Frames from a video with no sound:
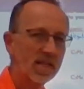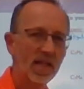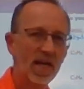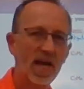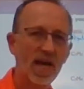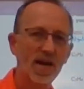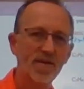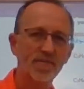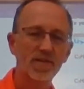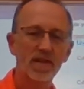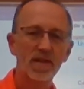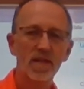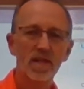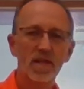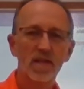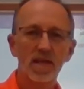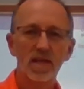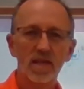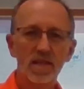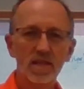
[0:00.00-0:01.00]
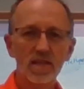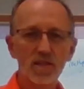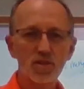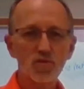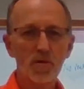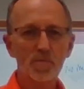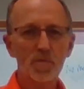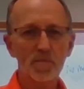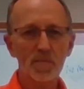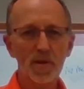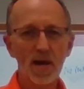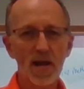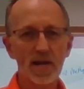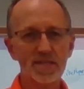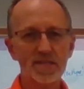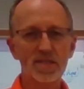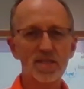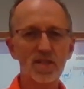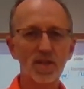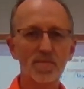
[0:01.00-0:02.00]
left, the triple bond
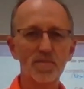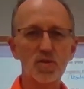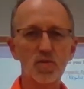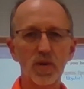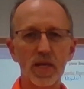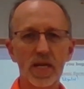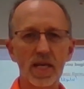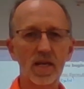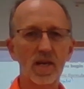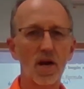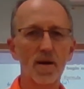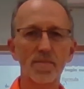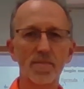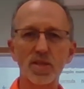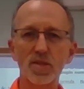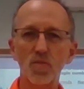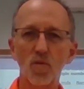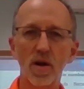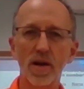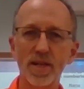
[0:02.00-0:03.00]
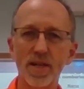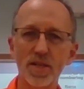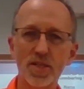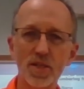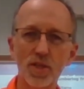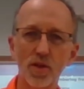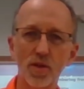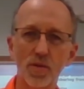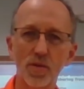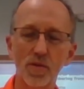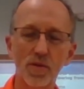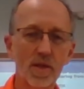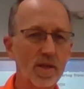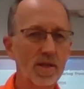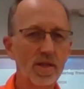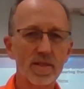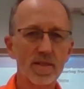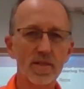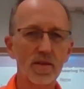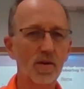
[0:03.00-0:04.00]
is still between carbons 1 and 2.
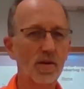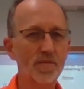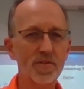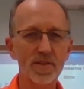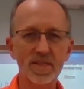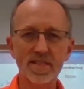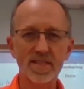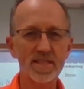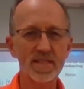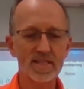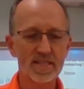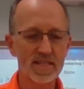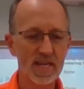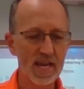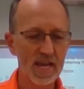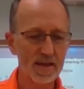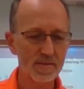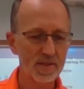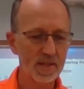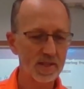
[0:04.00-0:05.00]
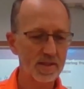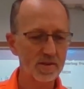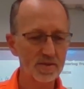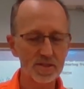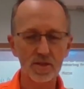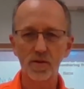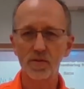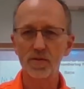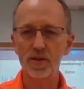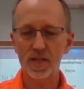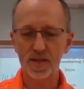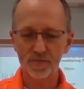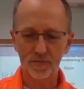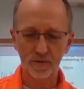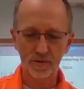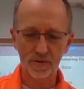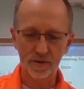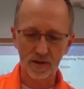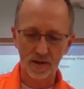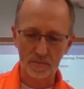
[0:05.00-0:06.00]
So if it's the same, then there's no need
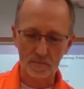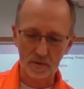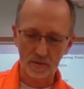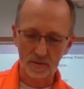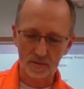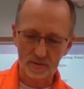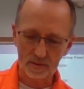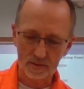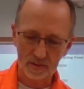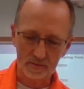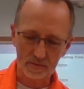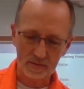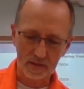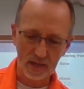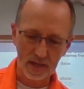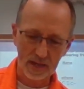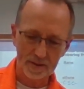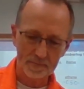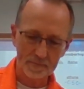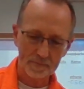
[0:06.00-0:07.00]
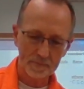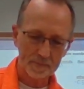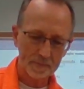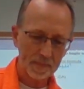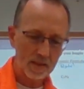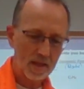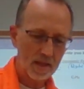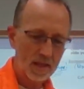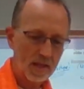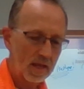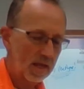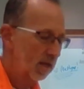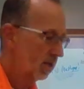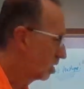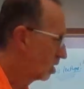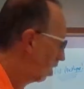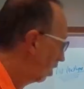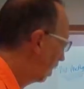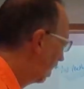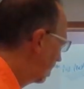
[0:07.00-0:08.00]
for a number, okay?
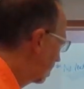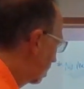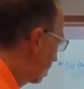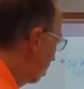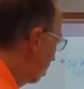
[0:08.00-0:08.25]
So let's